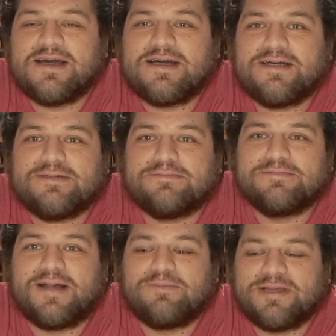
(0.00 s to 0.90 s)

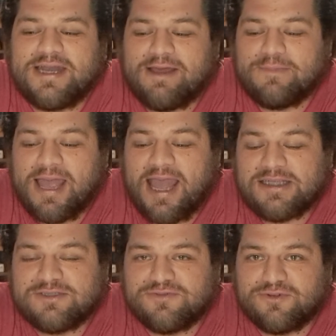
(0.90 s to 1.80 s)
I'm gonna have my
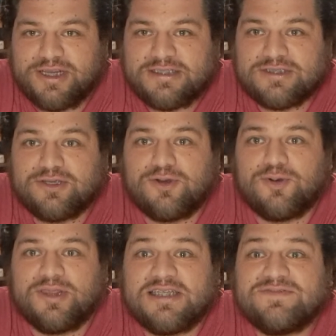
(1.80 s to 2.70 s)
hands free.
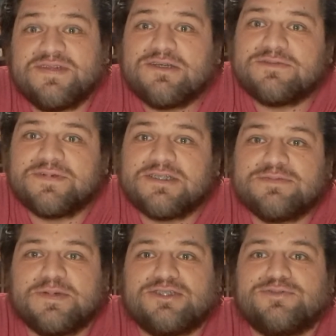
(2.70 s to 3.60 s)
So this video is very
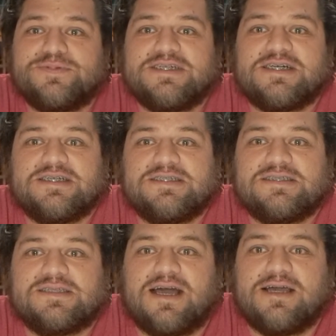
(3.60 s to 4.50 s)
special
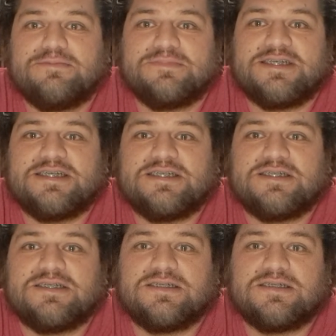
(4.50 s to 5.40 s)
because I'm
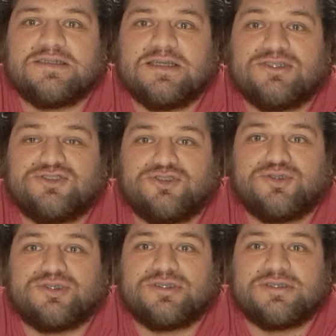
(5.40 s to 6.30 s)
gonna
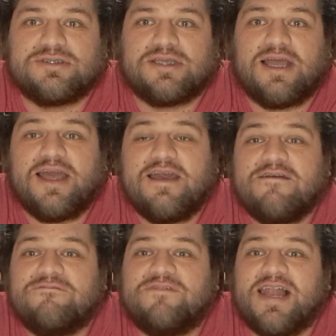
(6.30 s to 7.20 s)
introduce
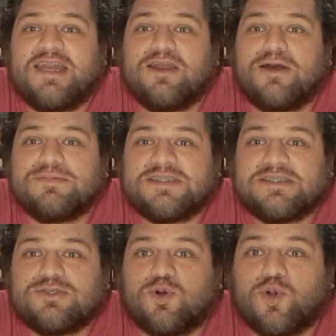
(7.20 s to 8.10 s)

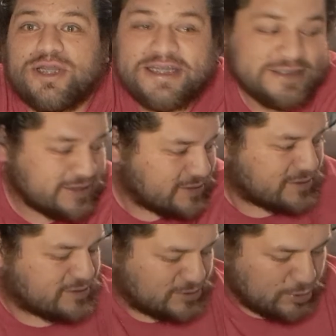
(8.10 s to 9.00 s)
phalenopsis
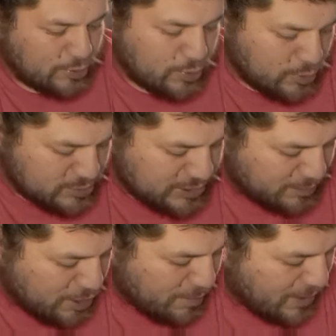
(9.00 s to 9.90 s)
orchids. So some
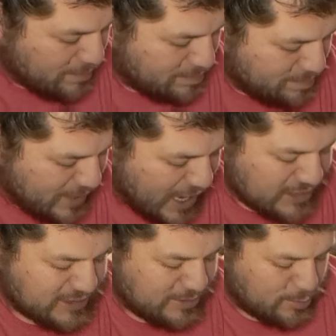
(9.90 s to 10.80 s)
of y'all might be
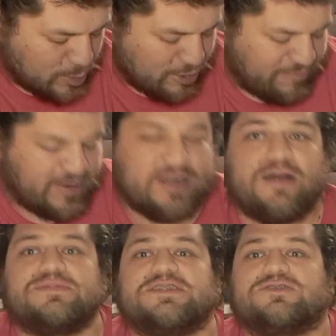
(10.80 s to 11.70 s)
asking, what are
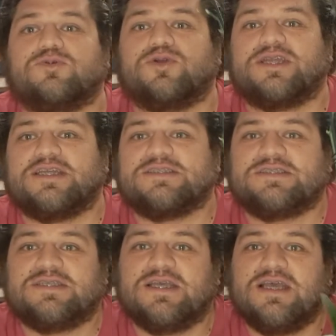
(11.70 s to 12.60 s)
phalenopsis orchids?